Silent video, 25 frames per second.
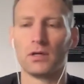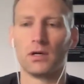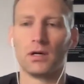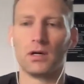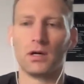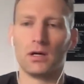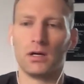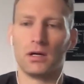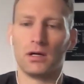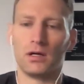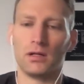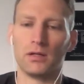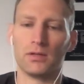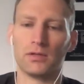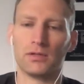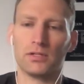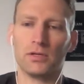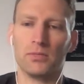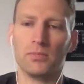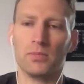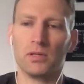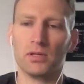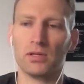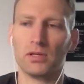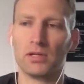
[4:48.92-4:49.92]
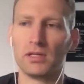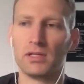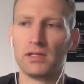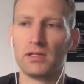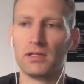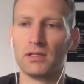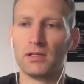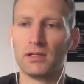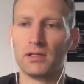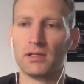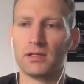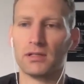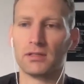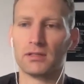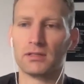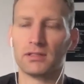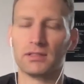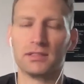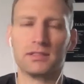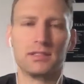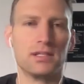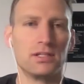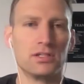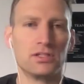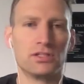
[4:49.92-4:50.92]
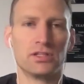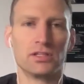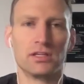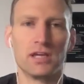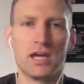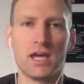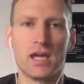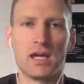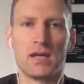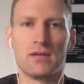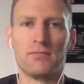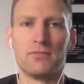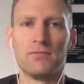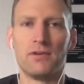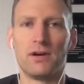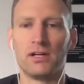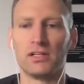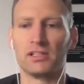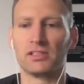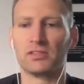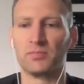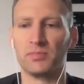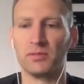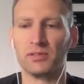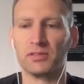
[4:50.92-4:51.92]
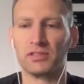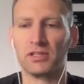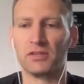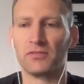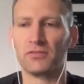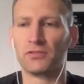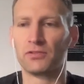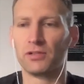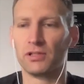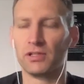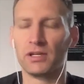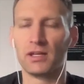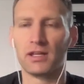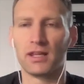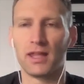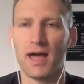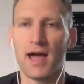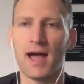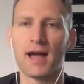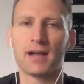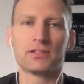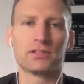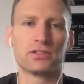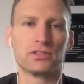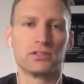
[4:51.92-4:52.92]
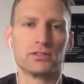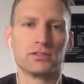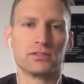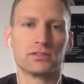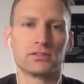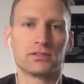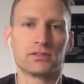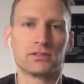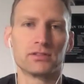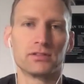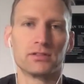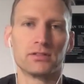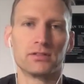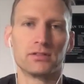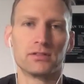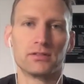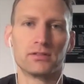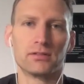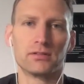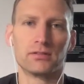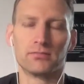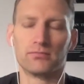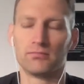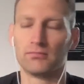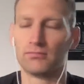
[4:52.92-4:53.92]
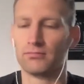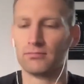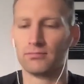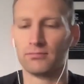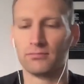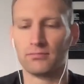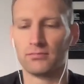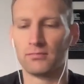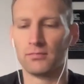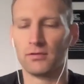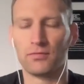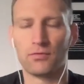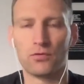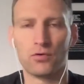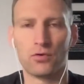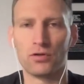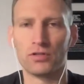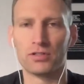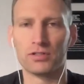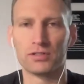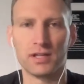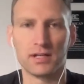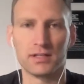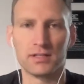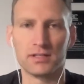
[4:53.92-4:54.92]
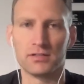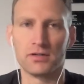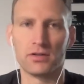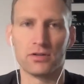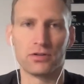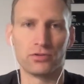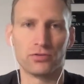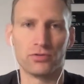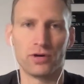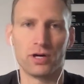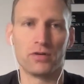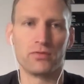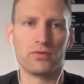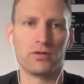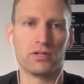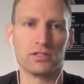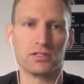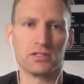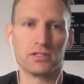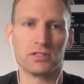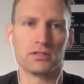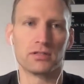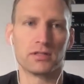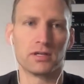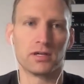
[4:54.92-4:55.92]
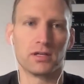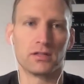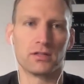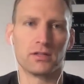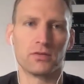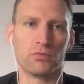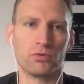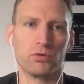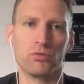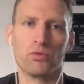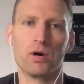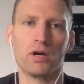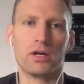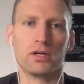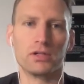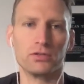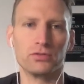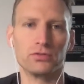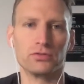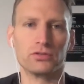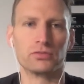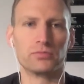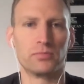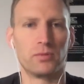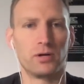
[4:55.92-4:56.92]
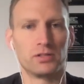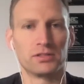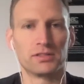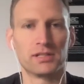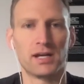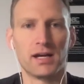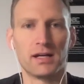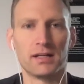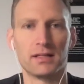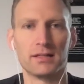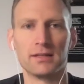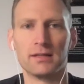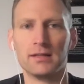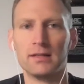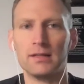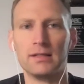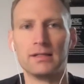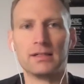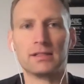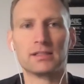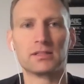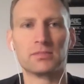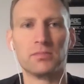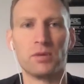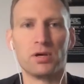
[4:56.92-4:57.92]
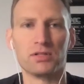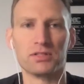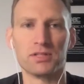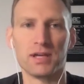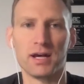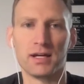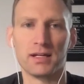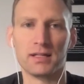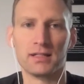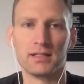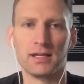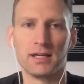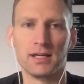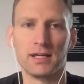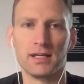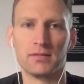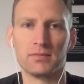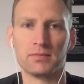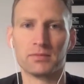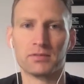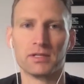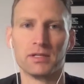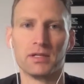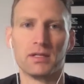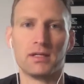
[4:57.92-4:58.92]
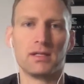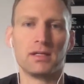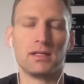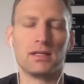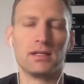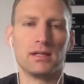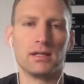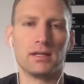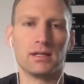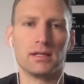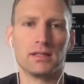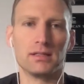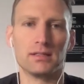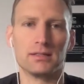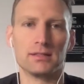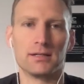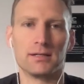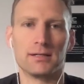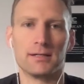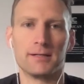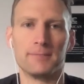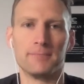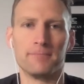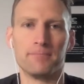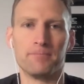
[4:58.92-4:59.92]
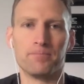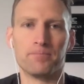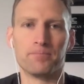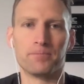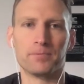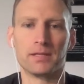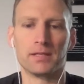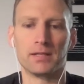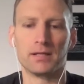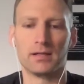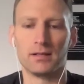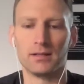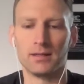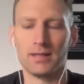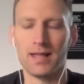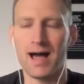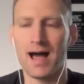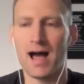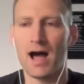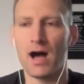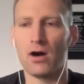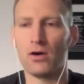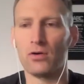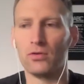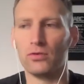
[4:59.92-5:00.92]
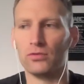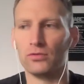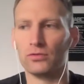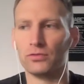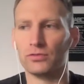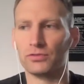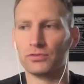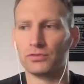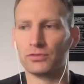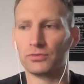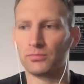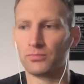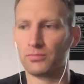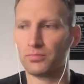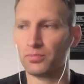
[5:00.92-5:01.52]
The ability to teach the game very specifically to the actions of course, that's another great reason that we want to use small-sided games. And it allows